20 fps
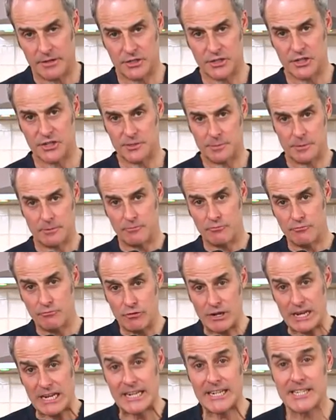and cheese to be
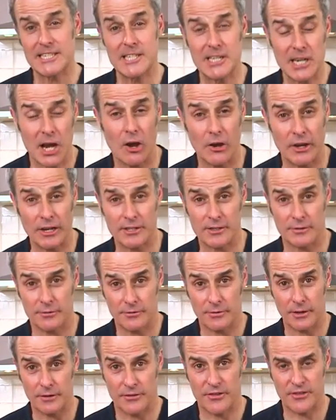really tight
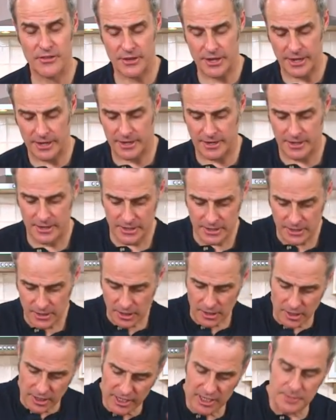and, and thick.
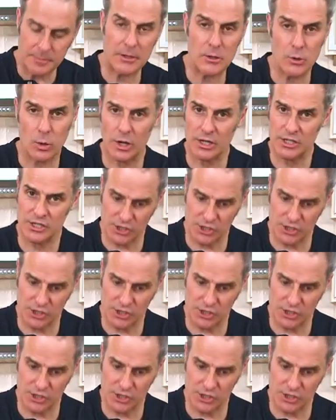I like it to be quite